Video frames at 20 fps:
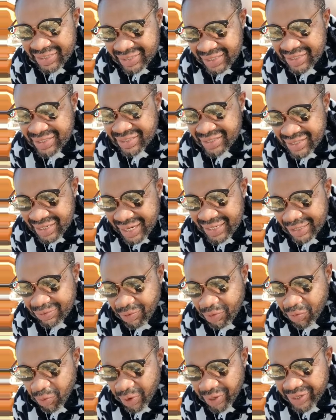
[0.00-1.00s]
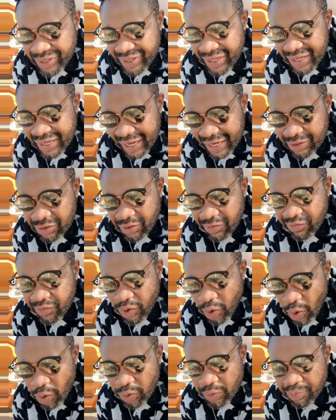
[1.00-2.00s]
This year they will walk in the land
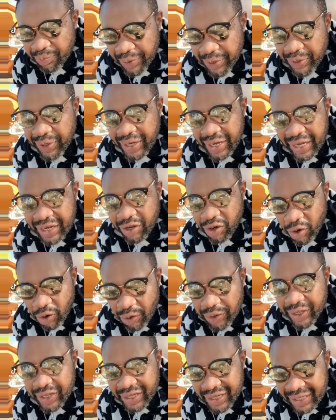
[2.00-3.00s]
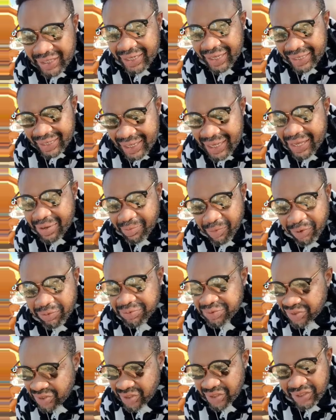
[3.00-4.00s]
of gold, milk and honey in the name
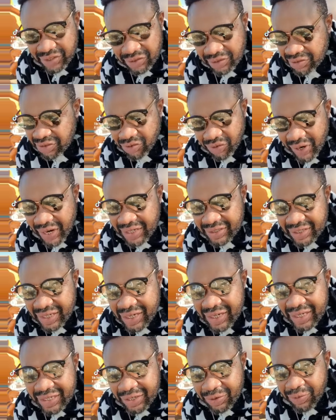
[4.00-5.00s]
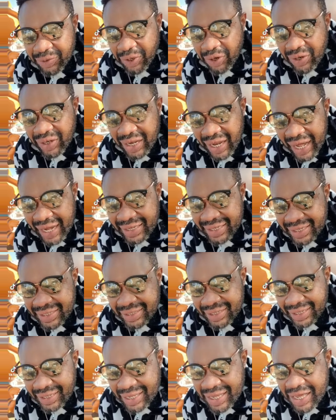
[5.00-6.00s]
of Jesus Christ. They will not lack
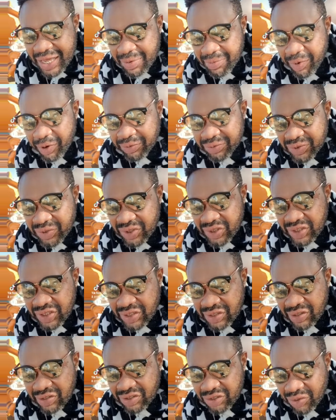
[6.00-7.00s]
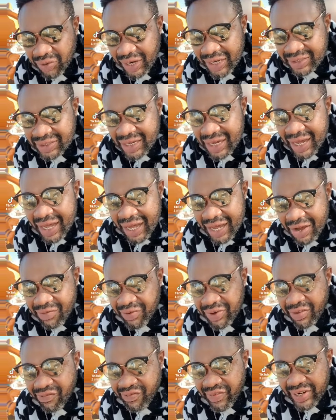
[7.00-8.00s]
in the name of Jesus Christ.
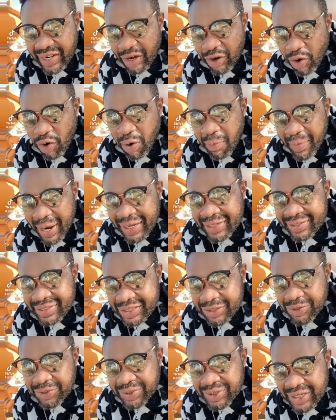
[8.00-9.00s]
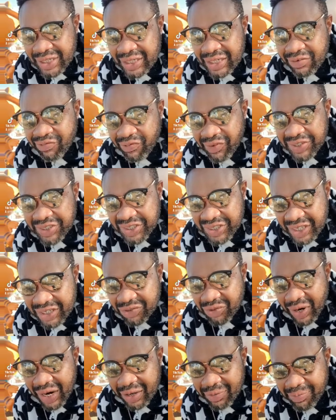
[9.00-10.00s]
Heavenly Father Almighty, you did it for
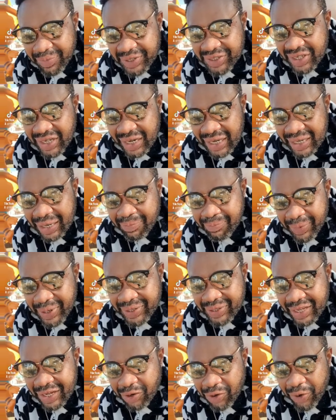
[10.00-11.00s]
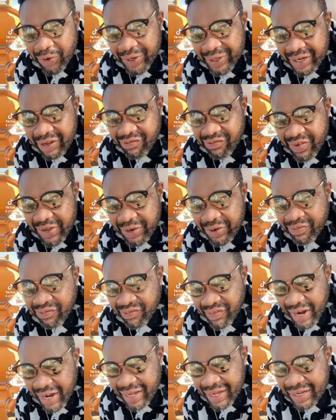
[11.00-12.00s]
Shadrach, Meshach and Abednego in the fiery
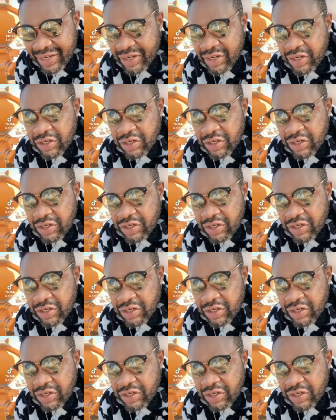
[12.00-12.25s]
fire.